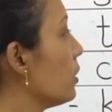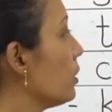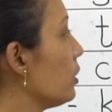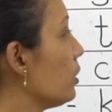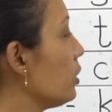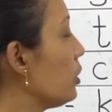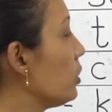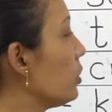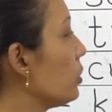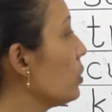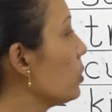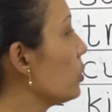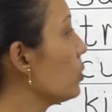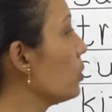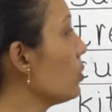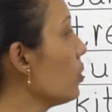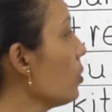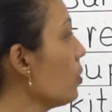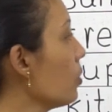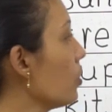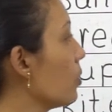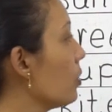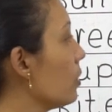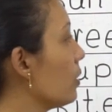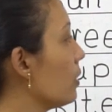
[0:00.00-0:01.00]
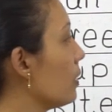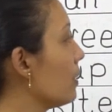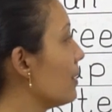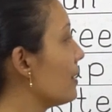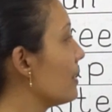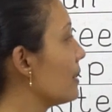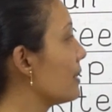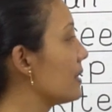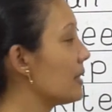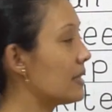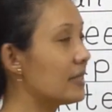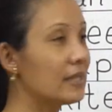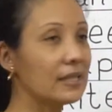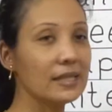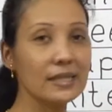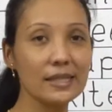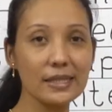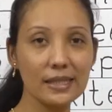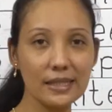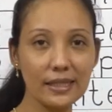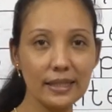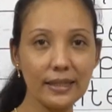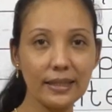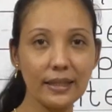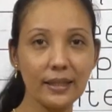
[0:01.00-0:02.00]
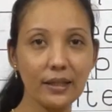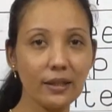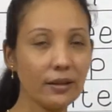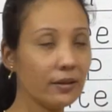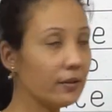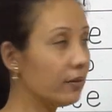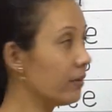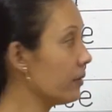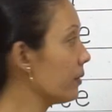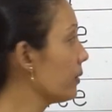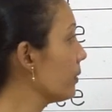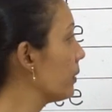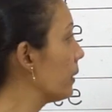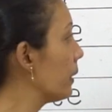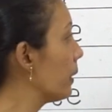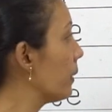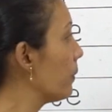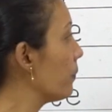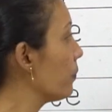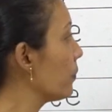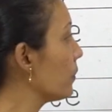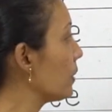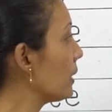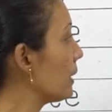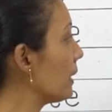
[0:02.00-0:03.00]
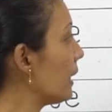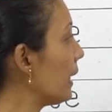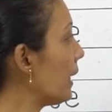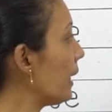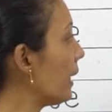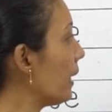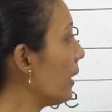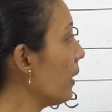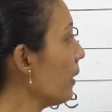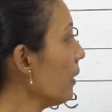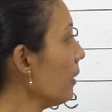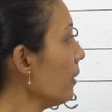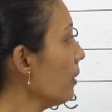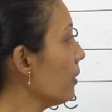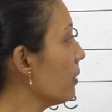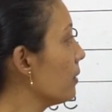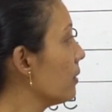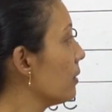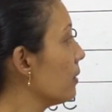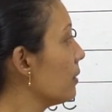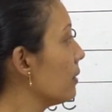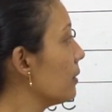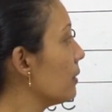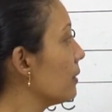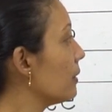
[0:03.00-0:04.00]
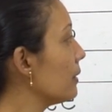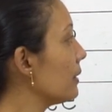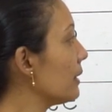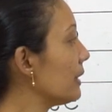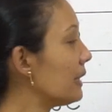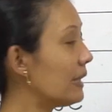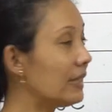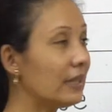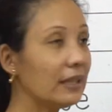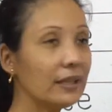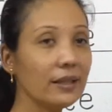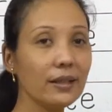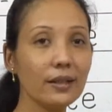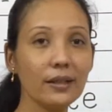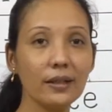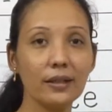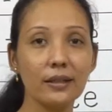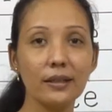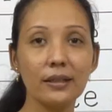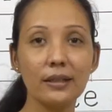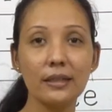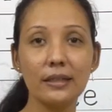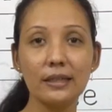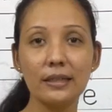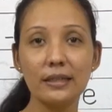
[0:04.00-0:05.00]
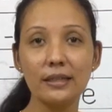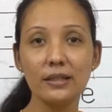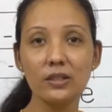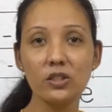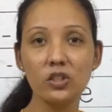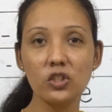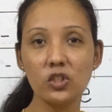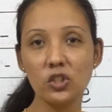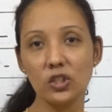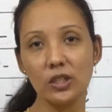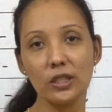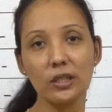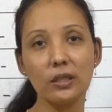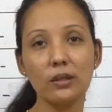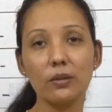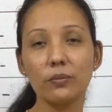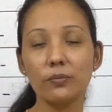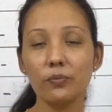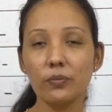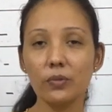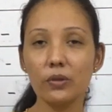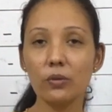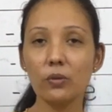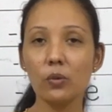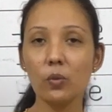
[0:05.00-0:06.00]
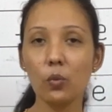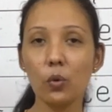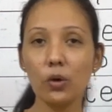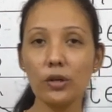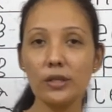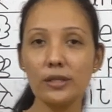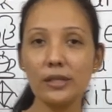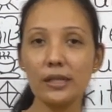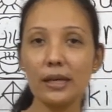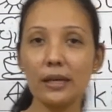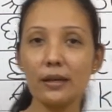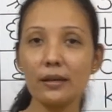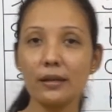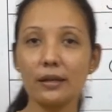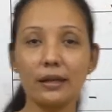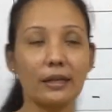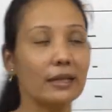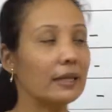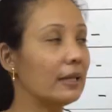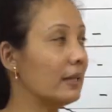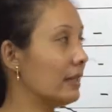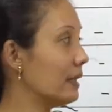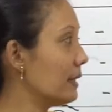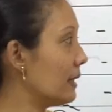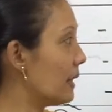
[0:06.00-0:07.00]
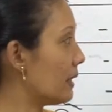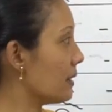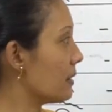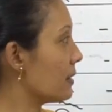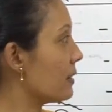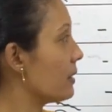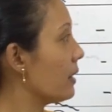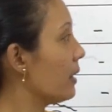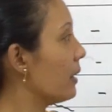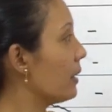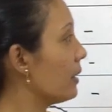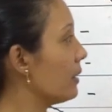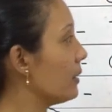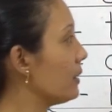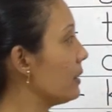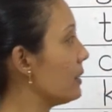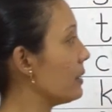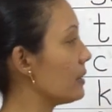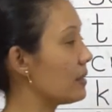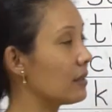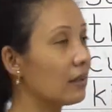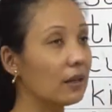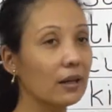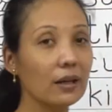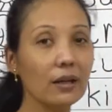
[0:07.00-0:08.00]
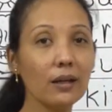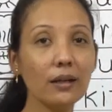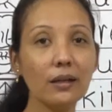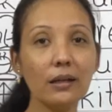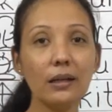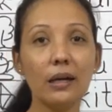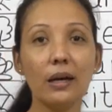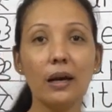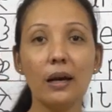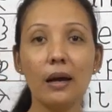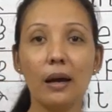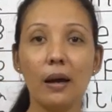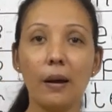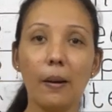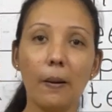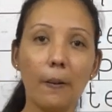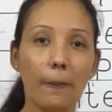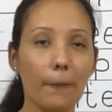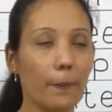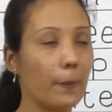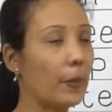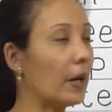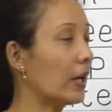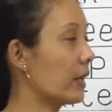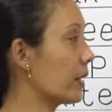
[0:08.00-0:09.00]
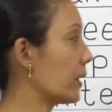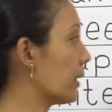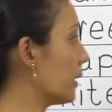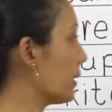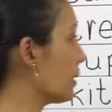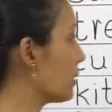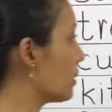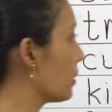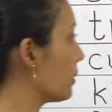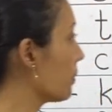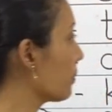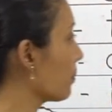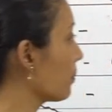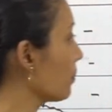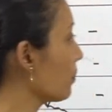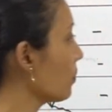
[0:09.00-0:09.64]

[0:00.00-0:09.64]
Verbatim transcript: U C K E T. What is that? Yes, it's a bucket.